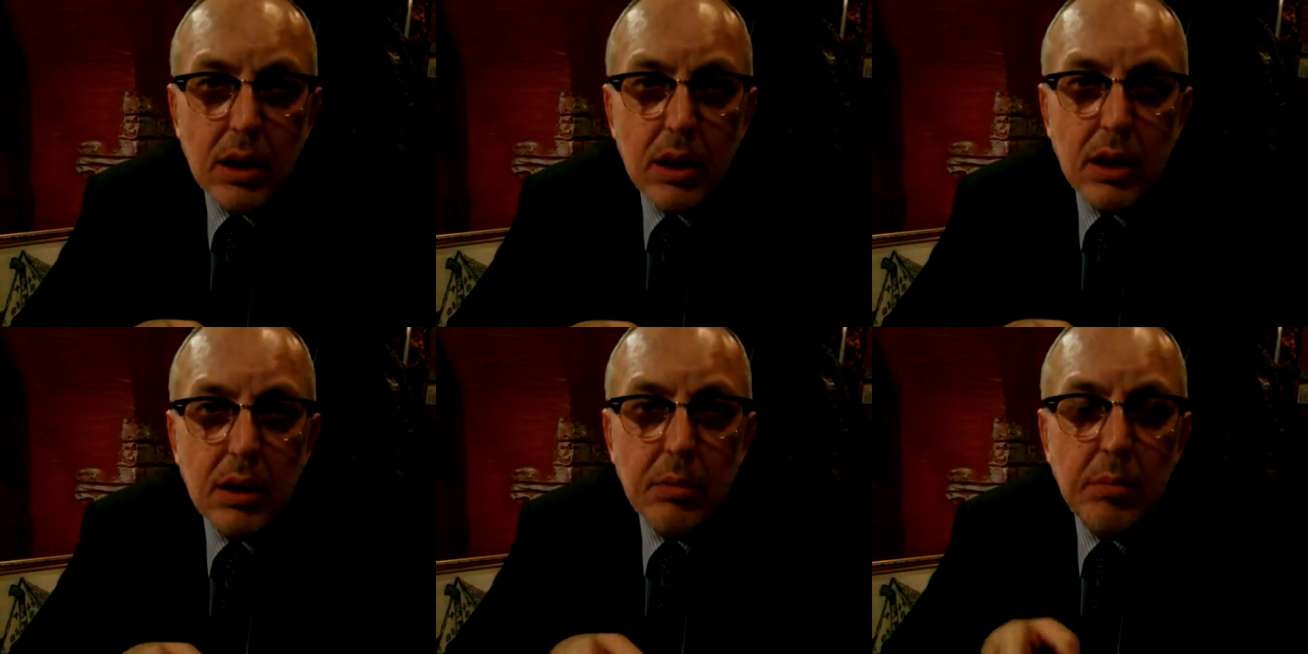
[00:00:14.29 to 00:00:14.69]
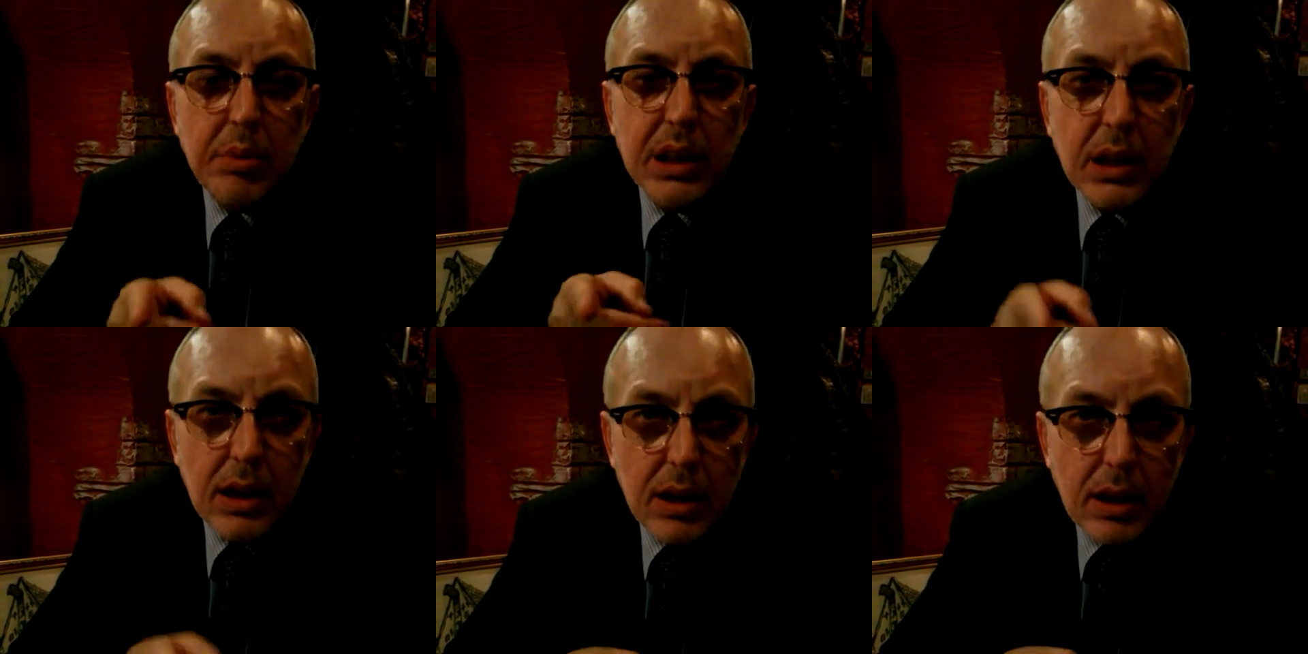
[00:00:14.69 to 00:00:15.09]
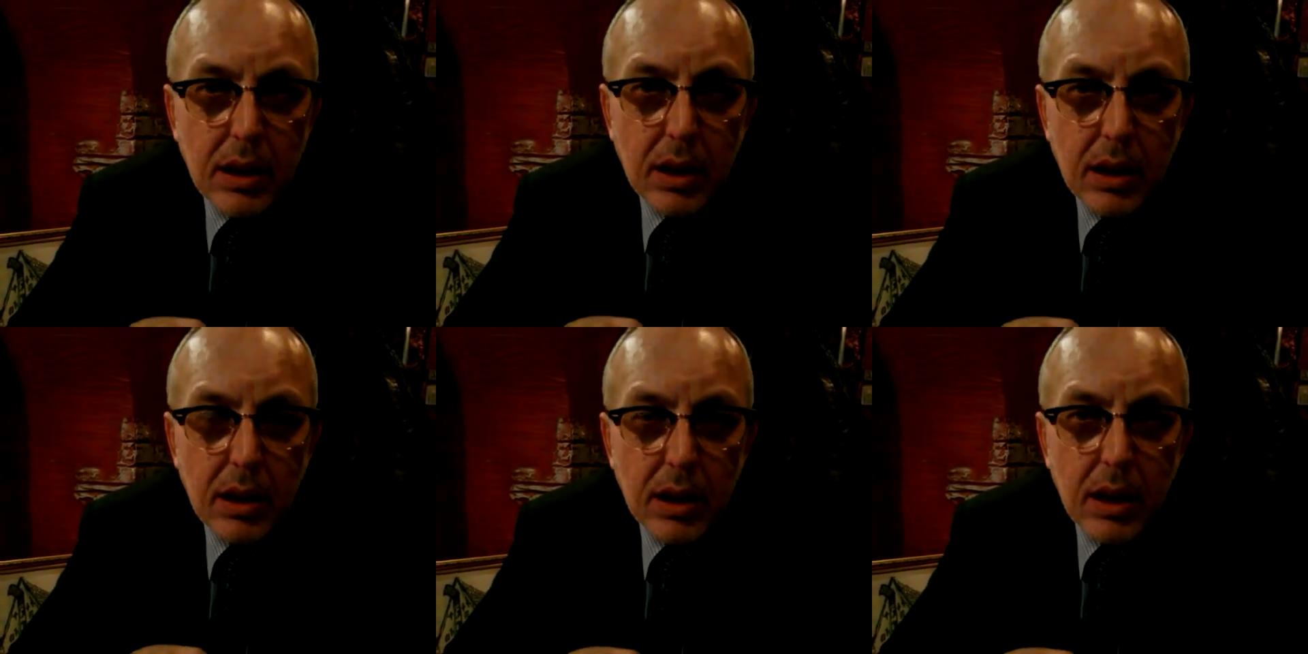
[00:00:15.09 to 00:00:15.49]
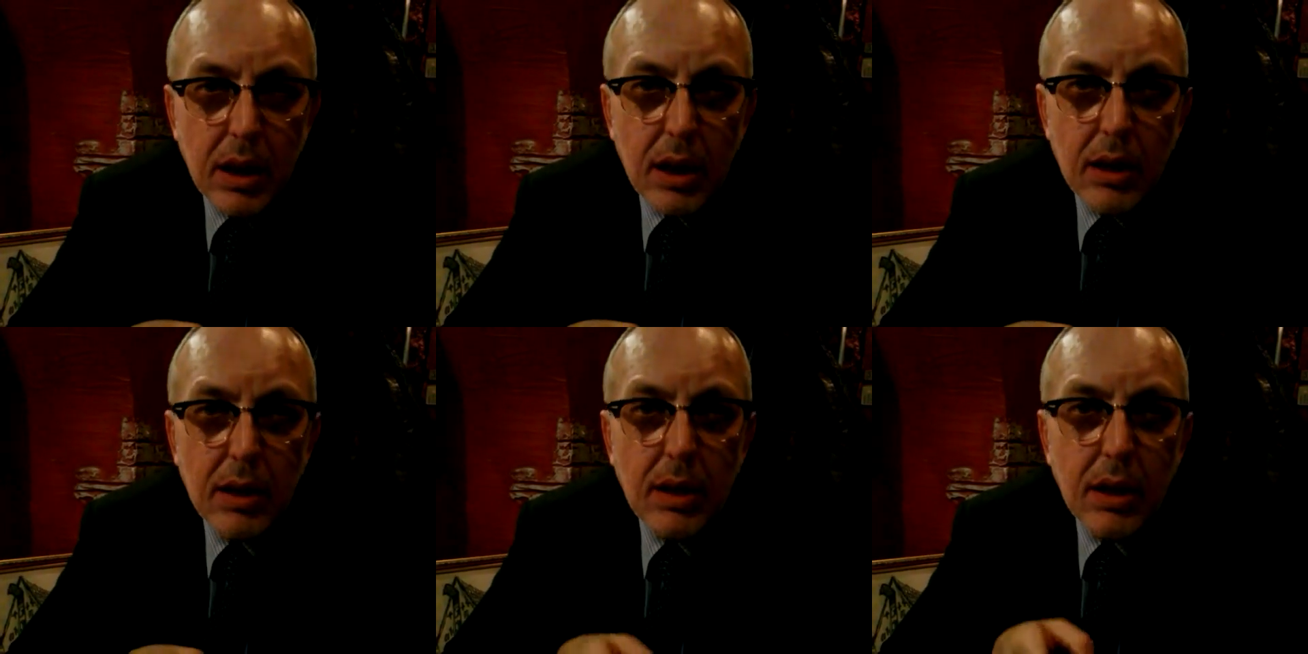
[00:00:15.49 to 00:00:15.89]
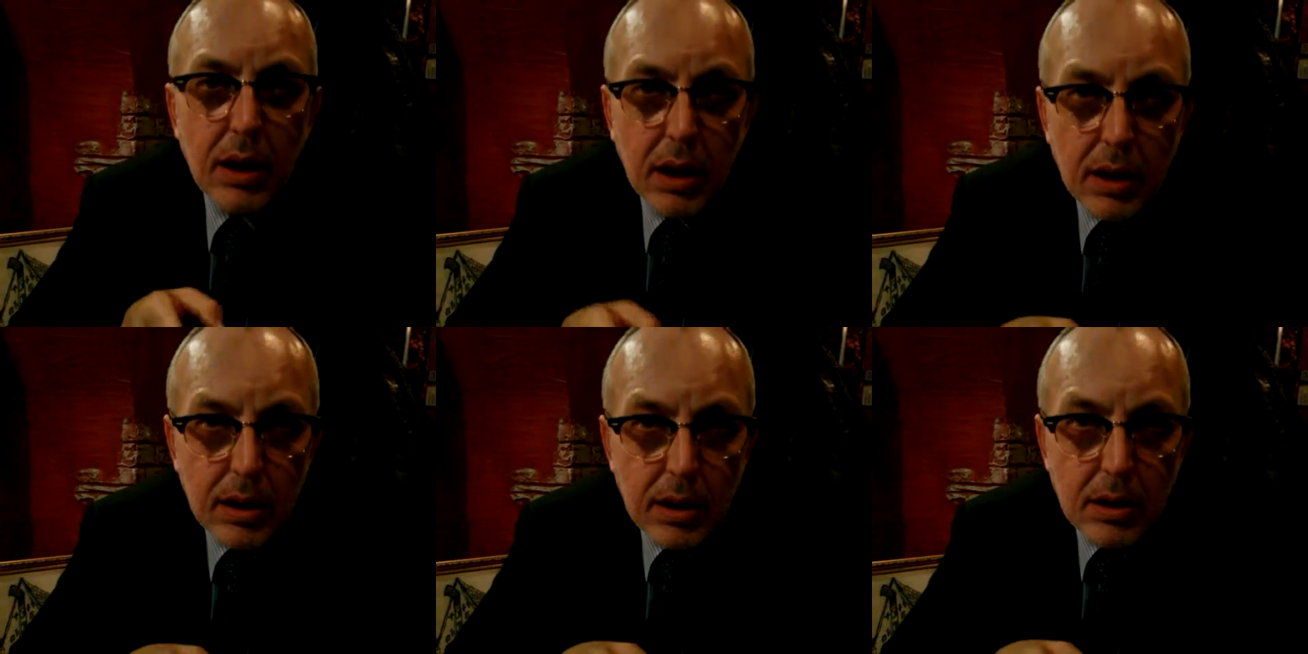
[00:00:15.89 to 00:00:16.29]
the beginning and the
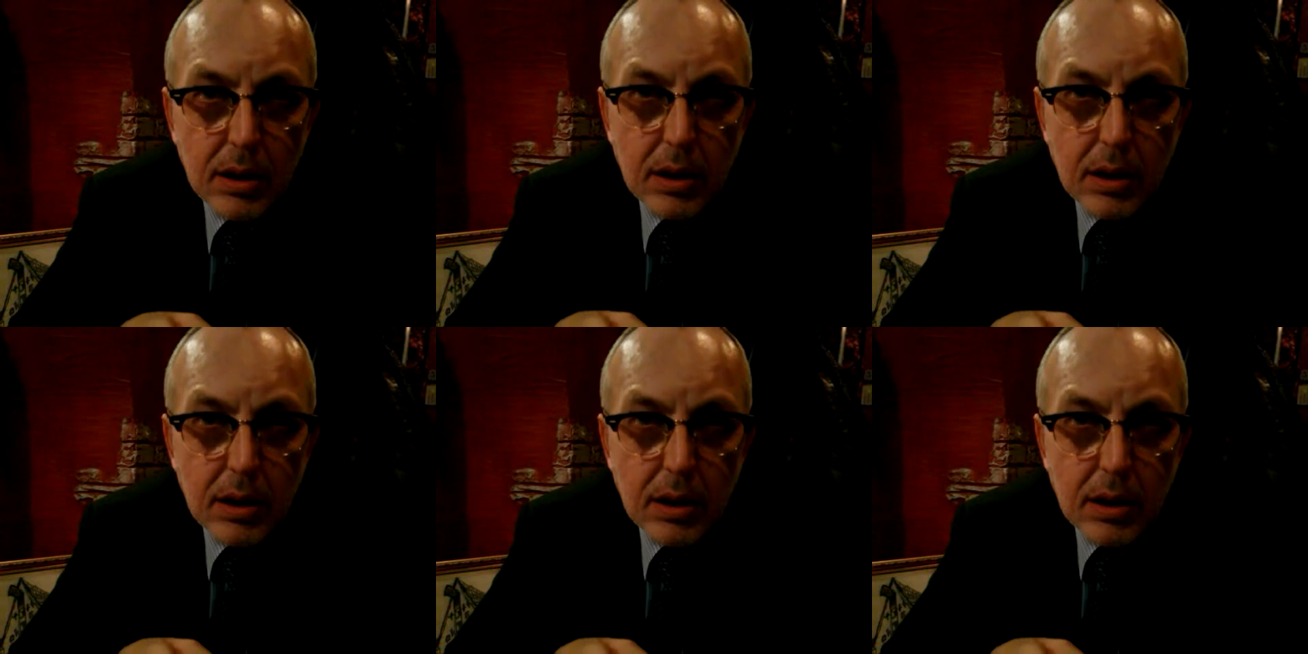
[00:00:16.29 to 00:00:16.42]
end,